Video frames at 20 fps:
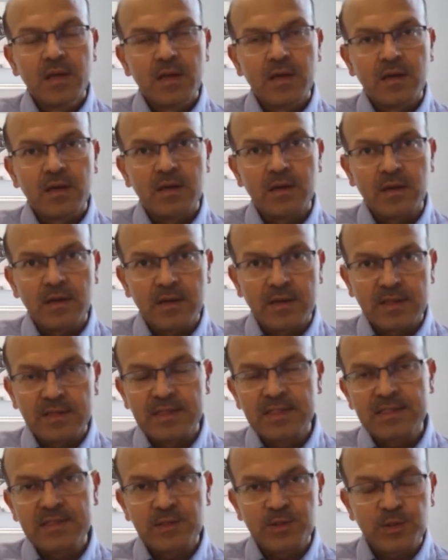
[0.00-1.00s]
Uh,
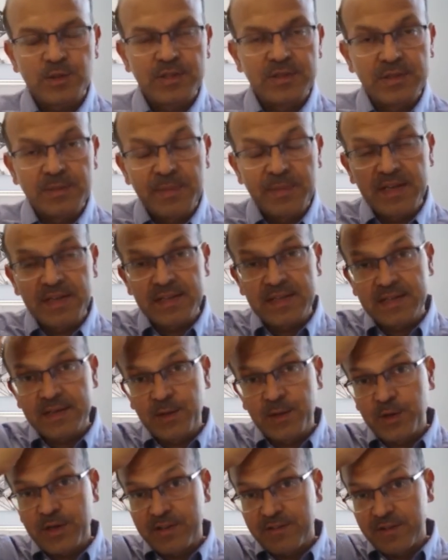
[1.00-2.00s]
this should mean that
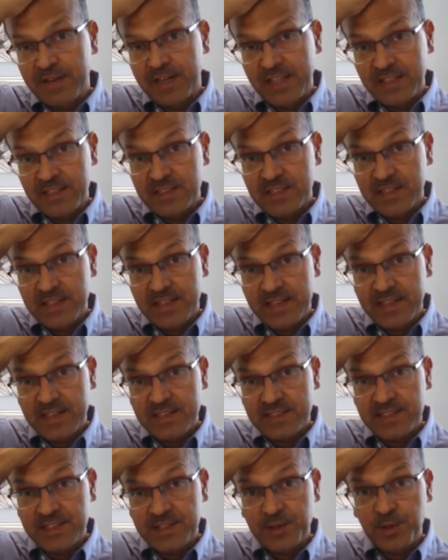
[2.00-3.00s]
you have a knee-jerk
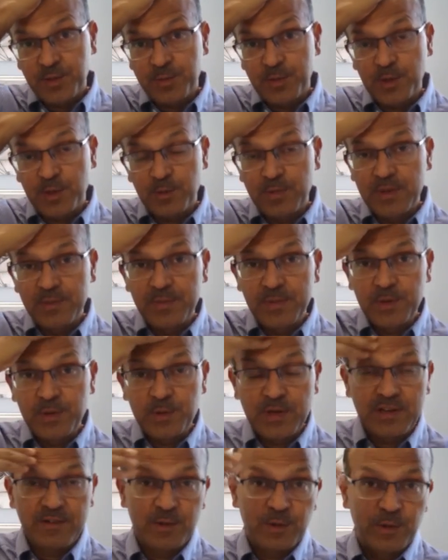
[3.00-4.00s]
reaction to a problem. You
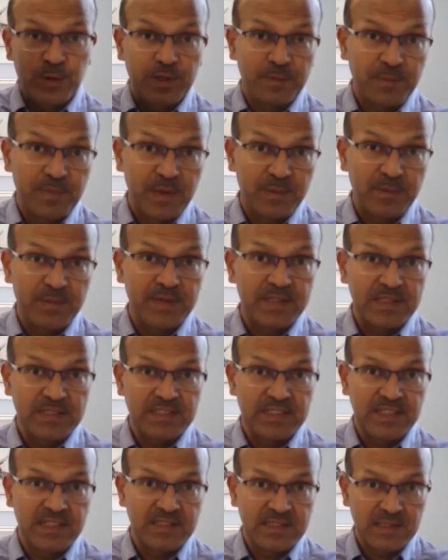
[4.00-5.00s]
have to implement the
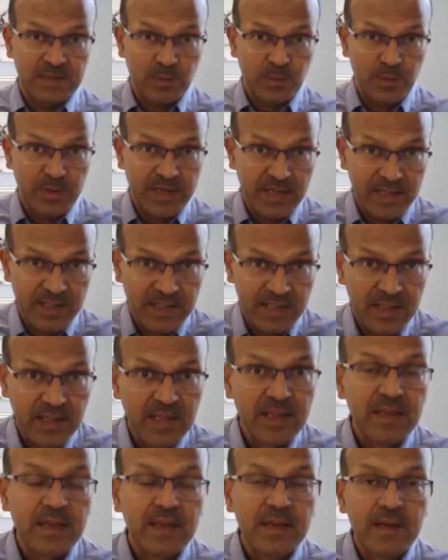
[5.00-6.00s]
changes quickly
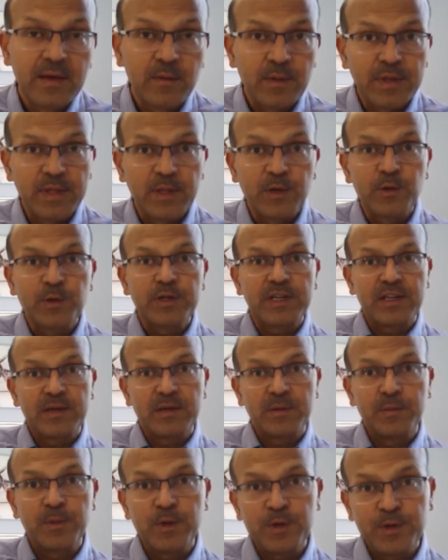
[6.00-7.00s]
without uh,
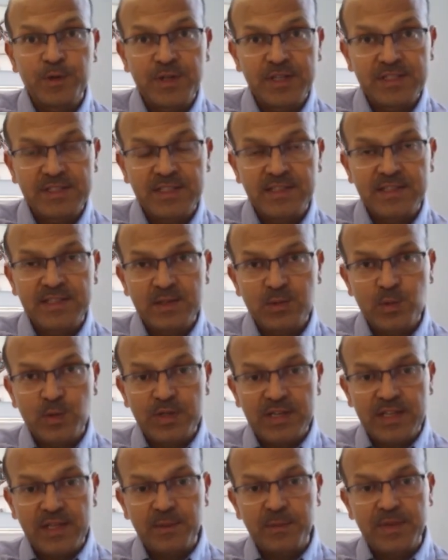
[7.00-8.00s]
bureaucracy. That's what
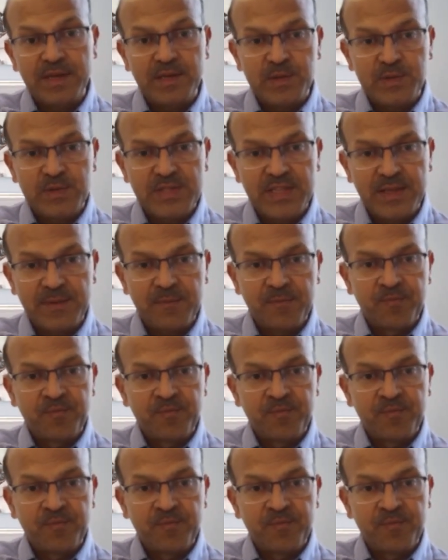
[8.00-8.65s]
I mean to say.